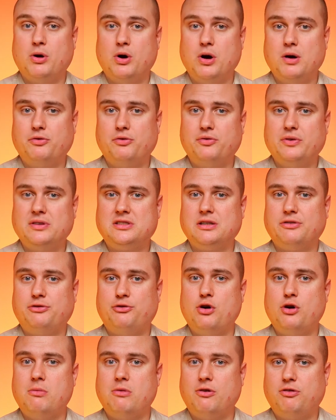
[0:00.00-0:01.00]
Hof is a
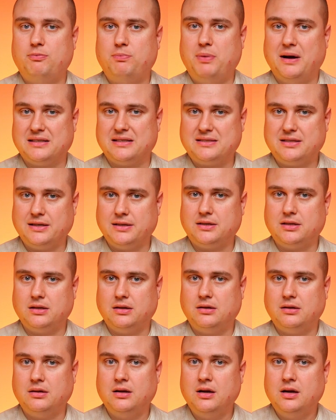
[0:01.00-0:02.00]
form of
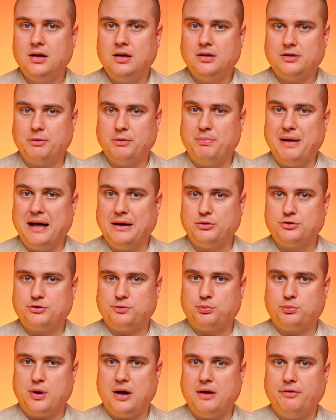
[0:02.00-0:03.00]
Bhastrika, the bellows
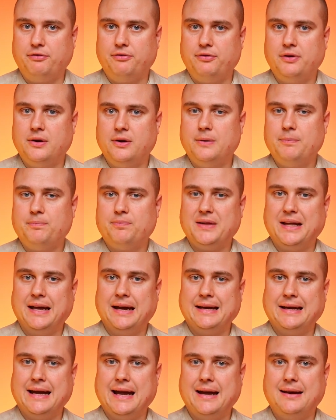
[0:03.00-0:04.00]
breath.
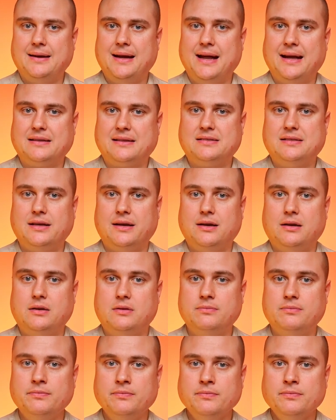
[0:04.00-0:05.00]
Inhale, exhale.
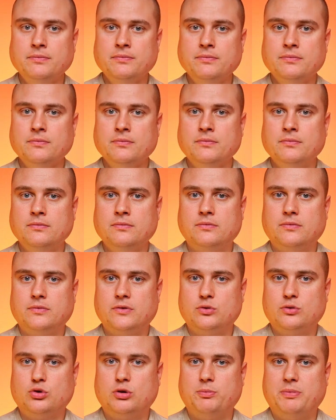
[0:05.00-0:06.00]

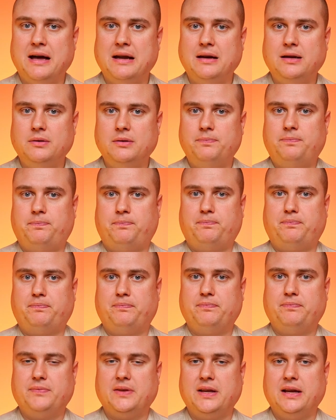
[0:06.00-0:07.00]
Through the belly.
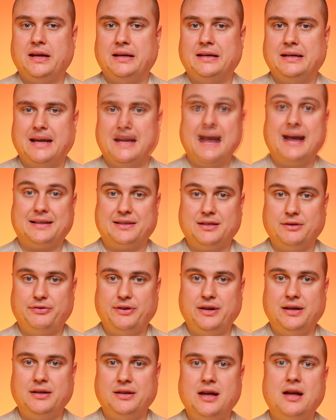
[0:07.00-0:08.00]
In. Active
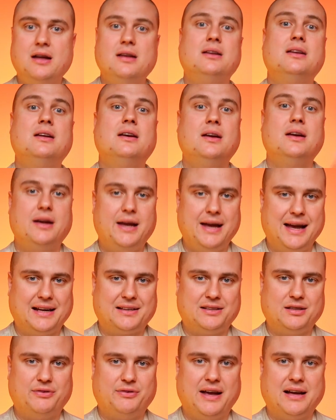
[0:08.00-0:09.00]
inhale,
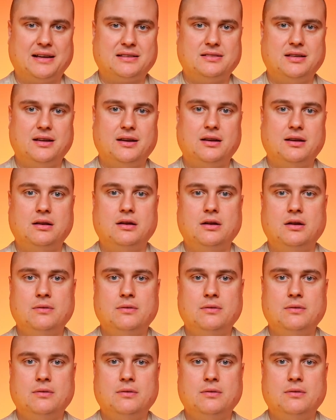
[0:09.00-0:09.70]
active exhale.